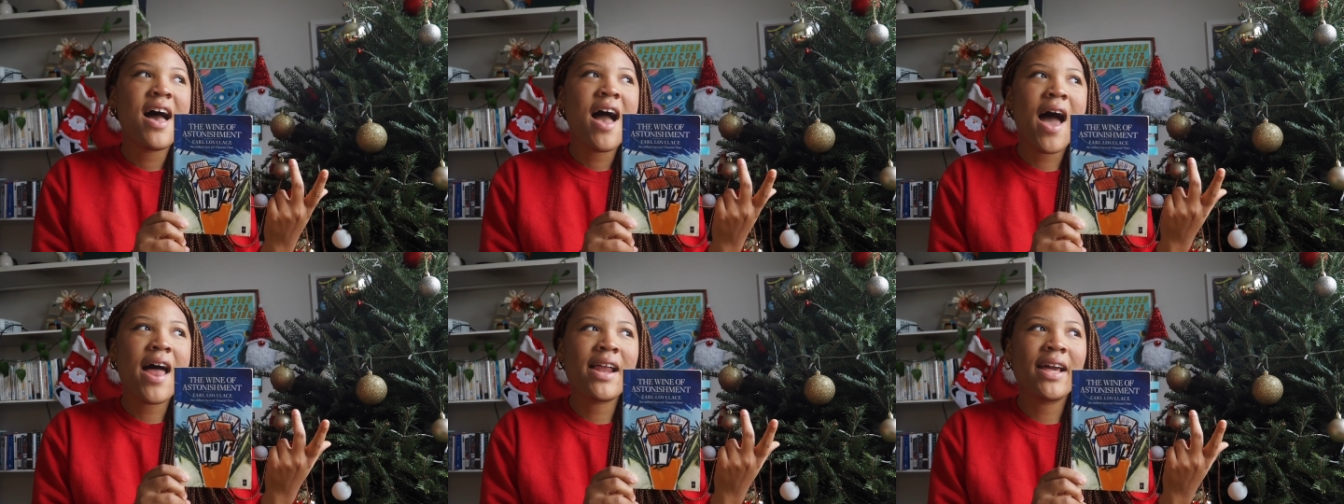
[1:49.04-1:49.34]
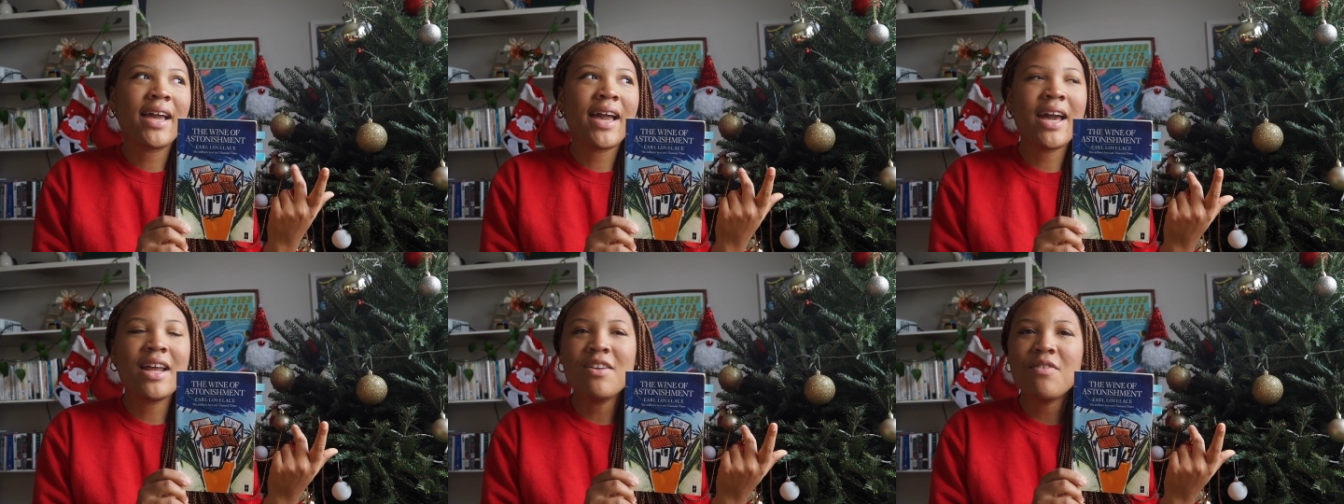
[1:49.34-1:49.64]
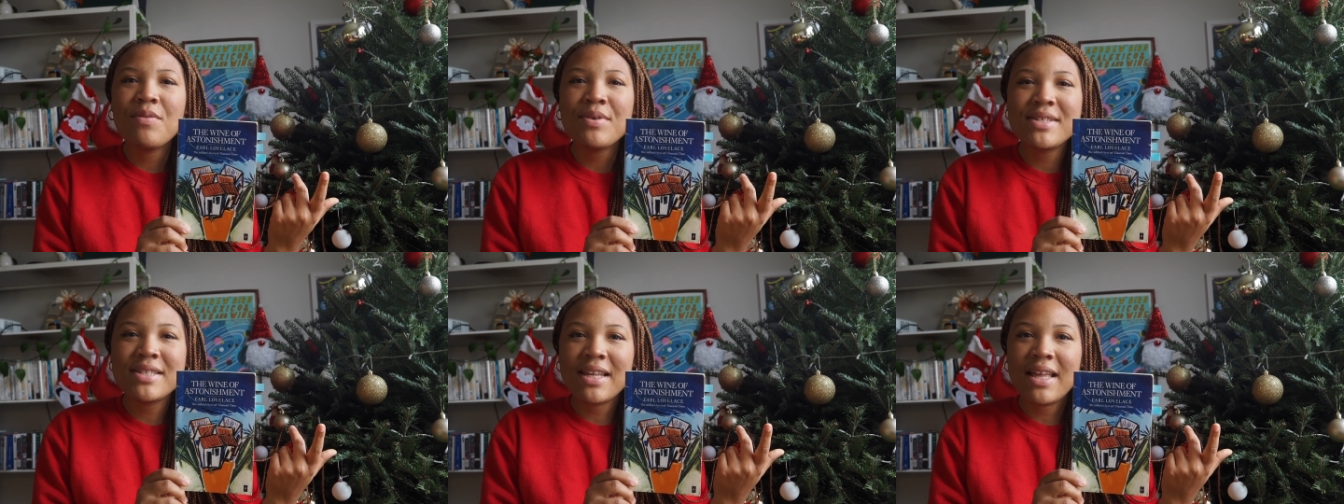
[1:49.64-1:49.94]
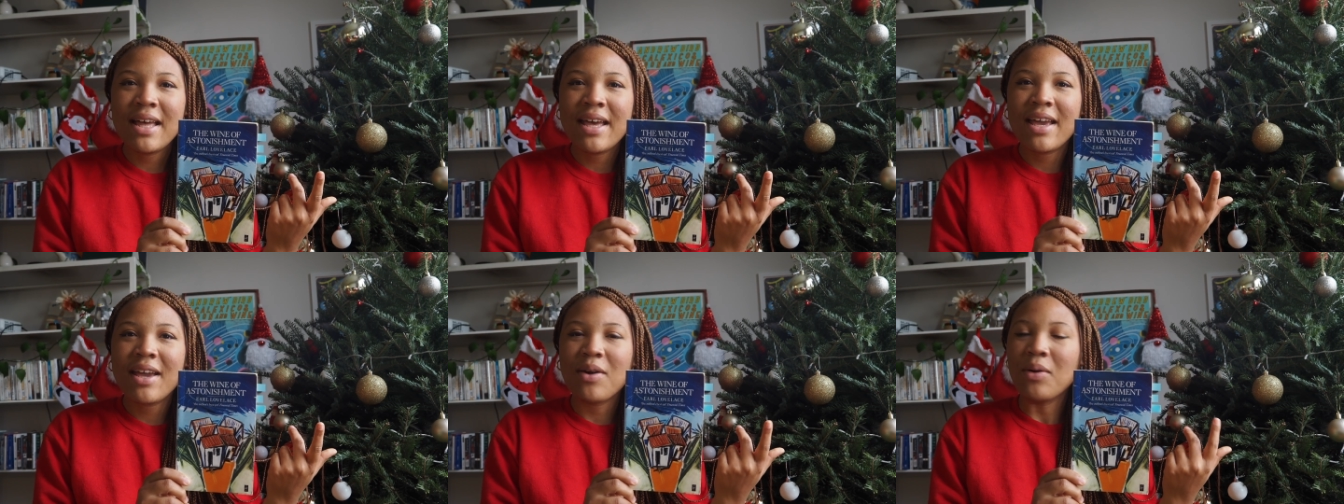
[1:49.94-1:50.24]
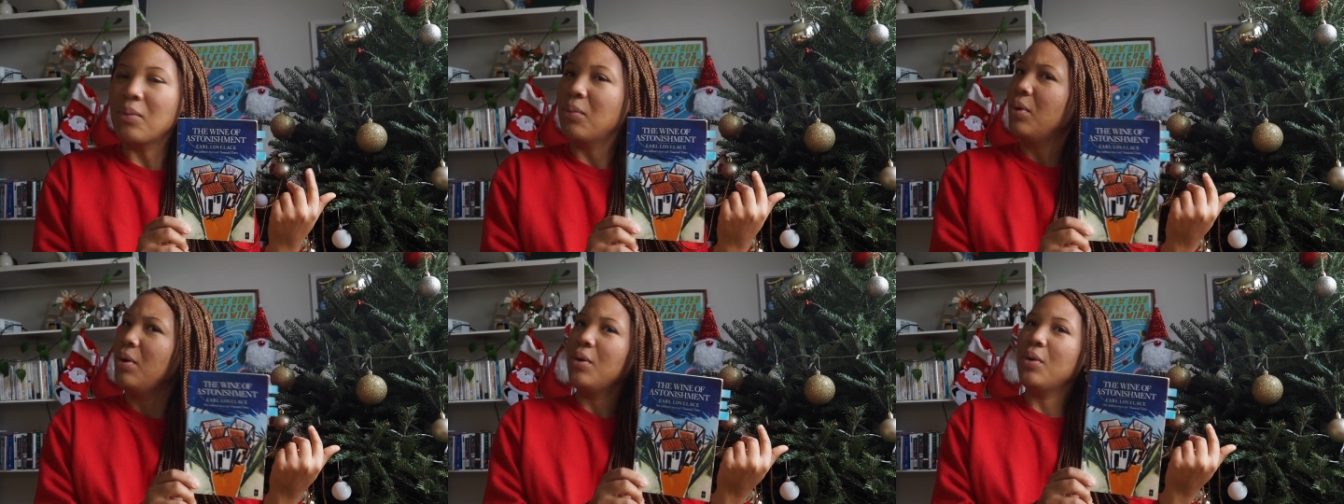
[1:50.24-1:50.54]
and I kind of was like,
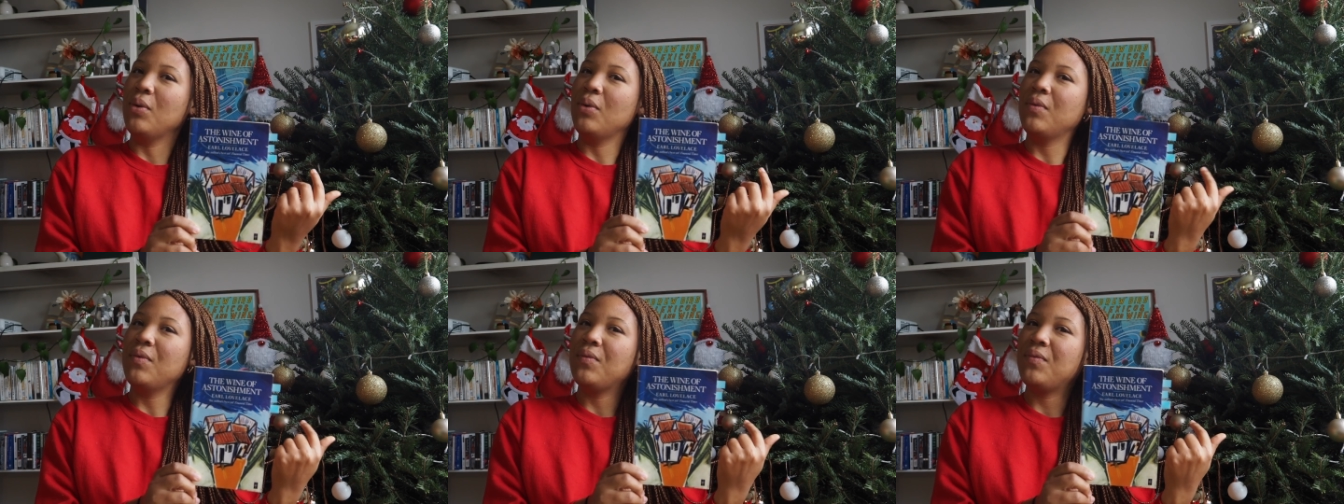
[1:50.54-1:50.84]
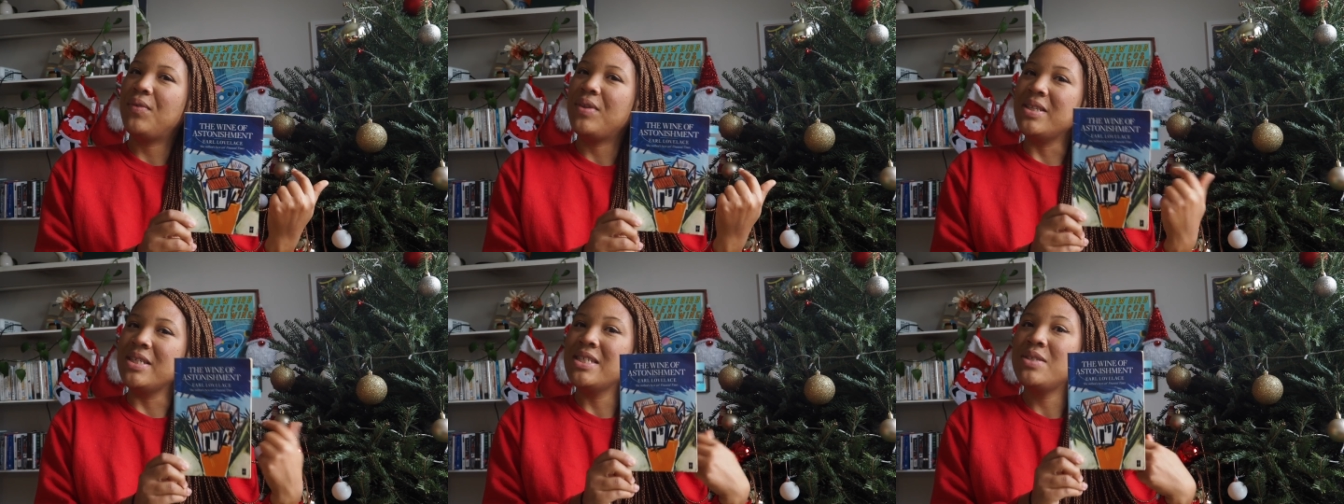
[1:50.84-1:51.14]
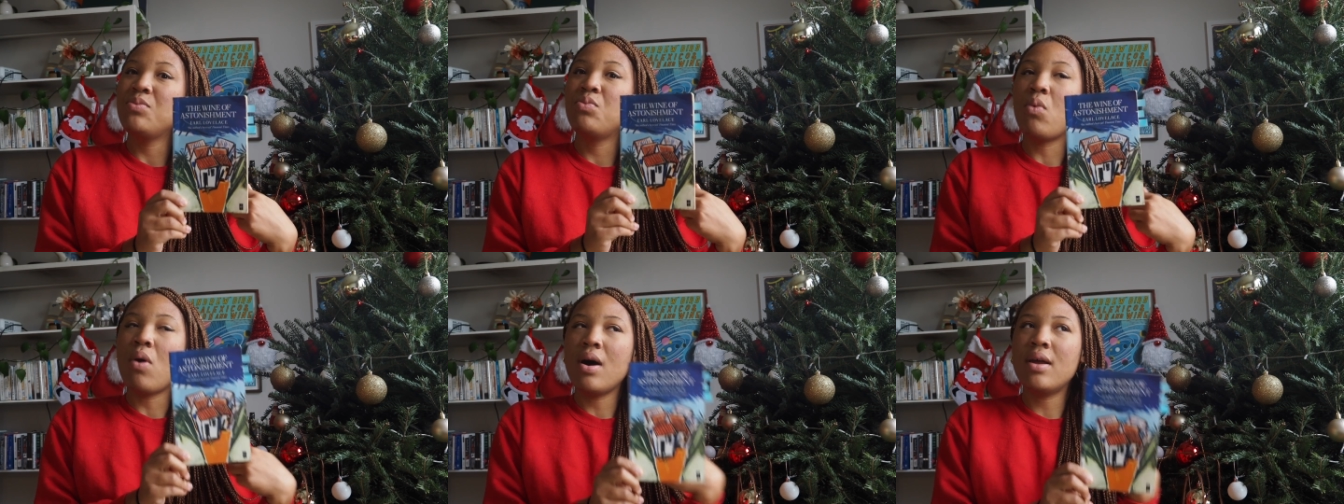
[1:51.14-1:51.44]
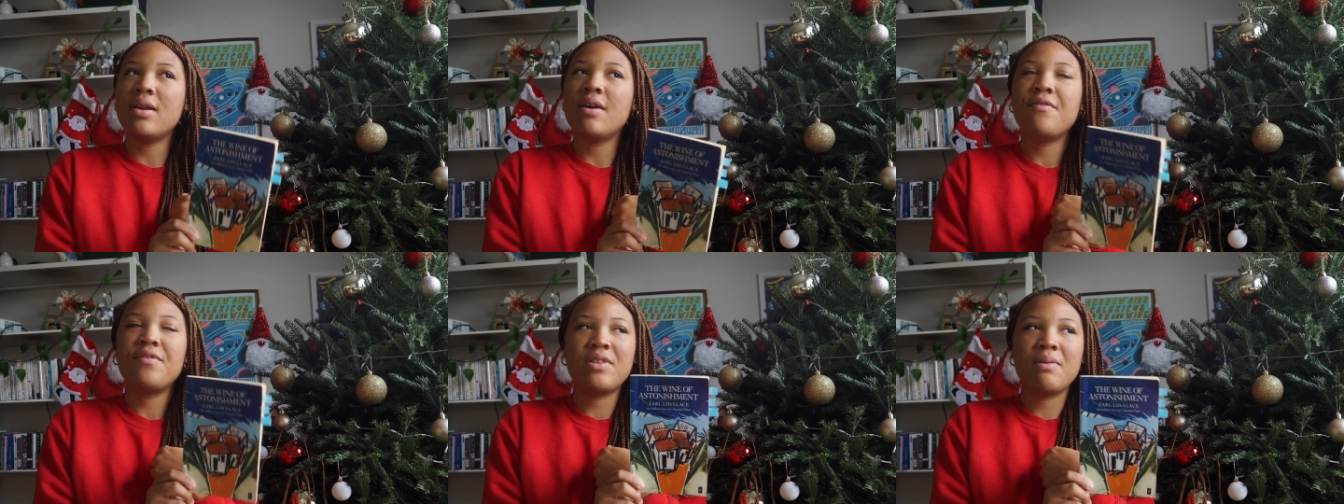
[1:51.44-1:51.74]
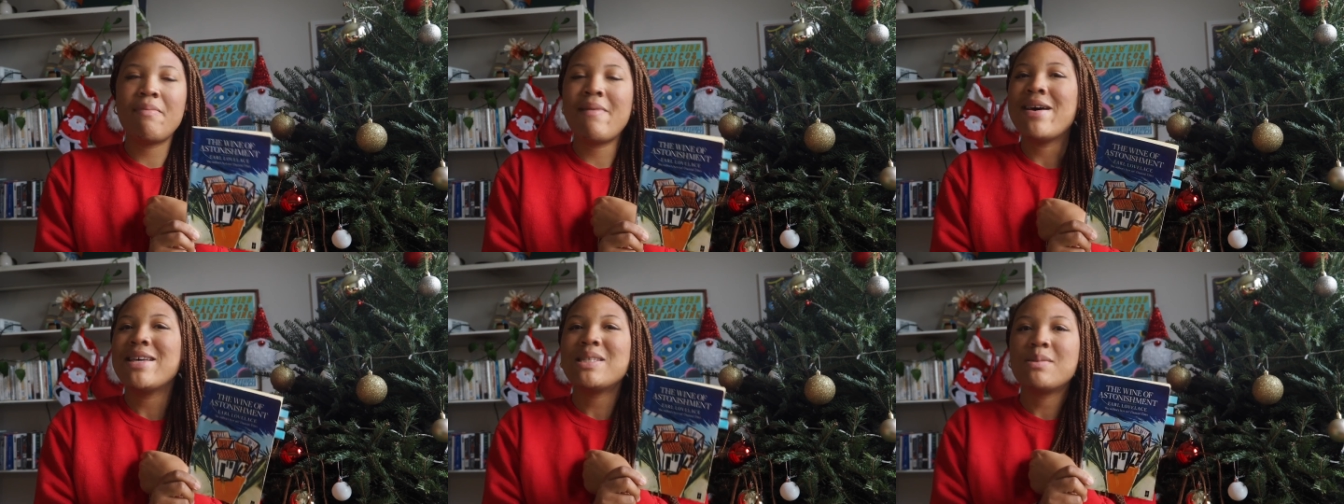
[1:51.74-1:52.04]
whoa, this is one of the
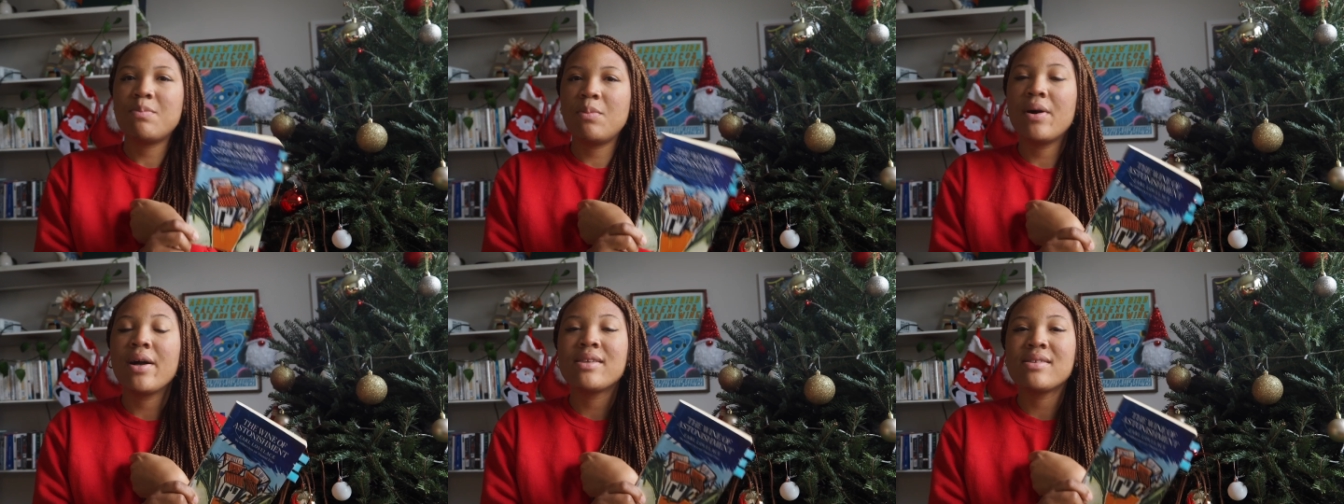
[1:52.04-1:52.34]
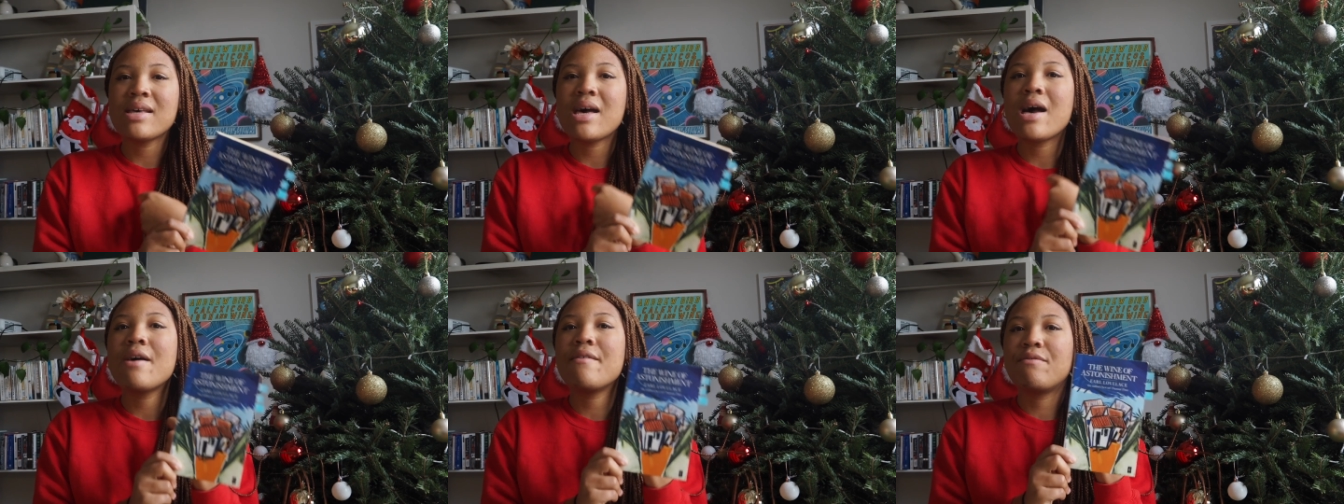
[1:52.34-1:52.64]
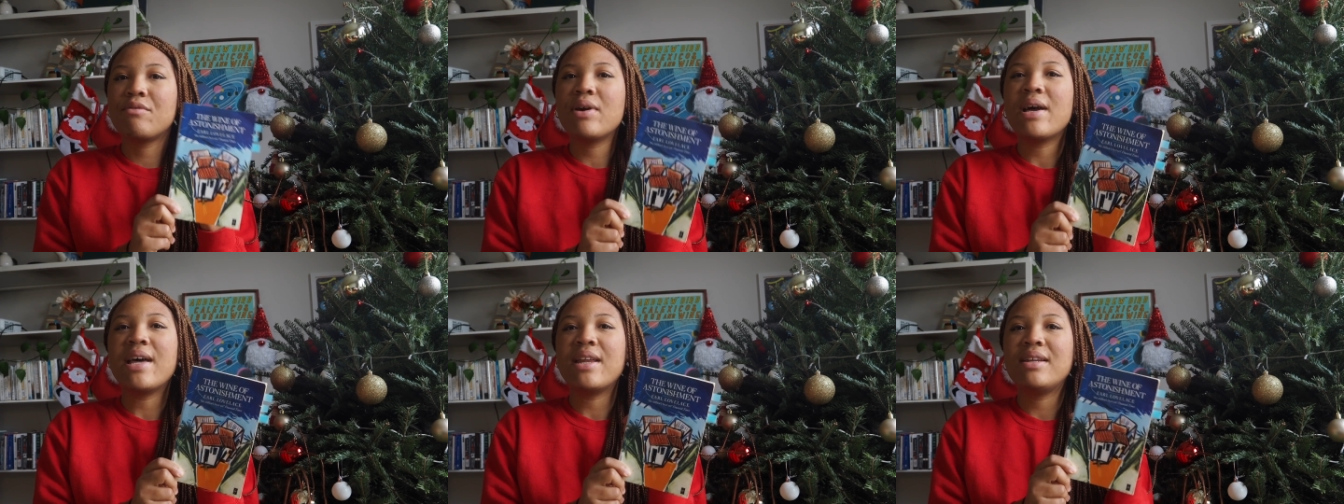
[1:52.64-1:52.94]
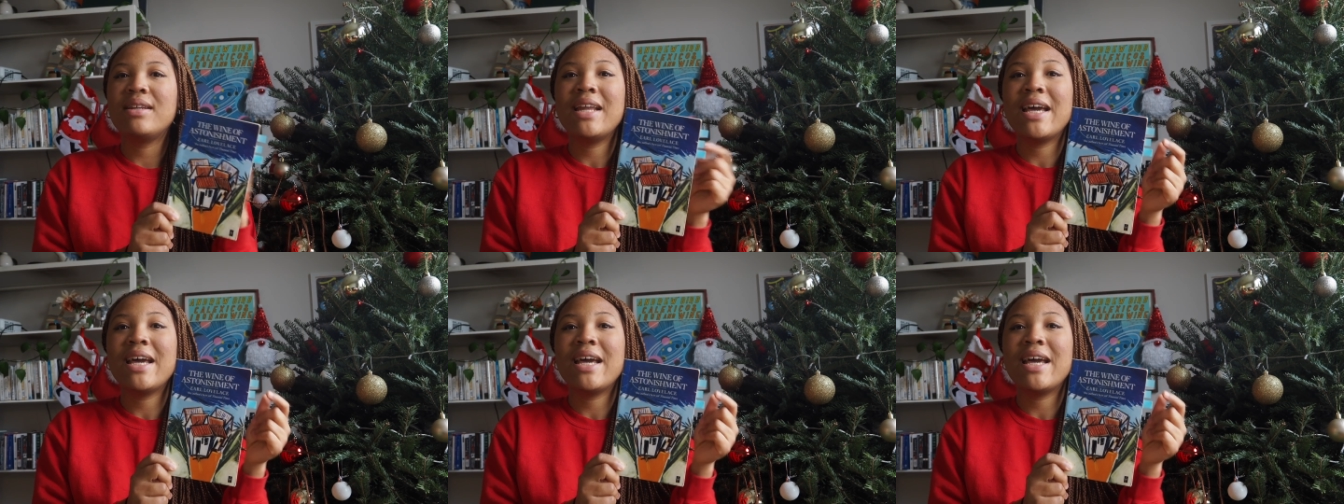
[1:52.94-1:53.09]
best books I've read.